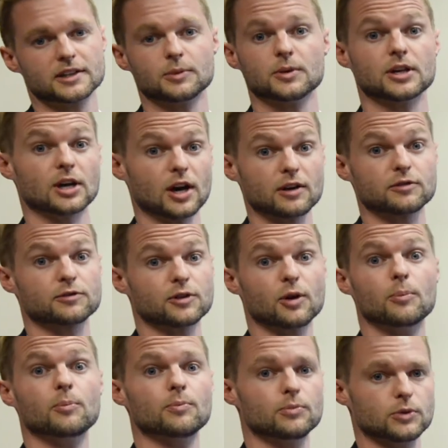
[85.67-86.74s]
that we got
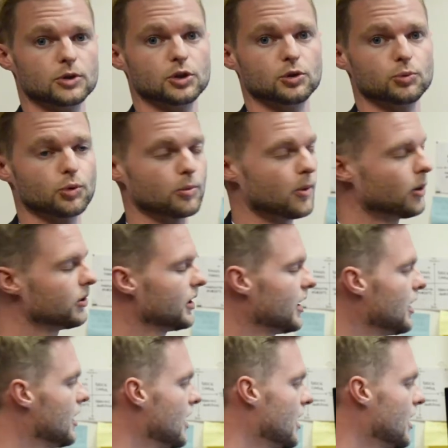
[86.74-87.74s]
from you remotely.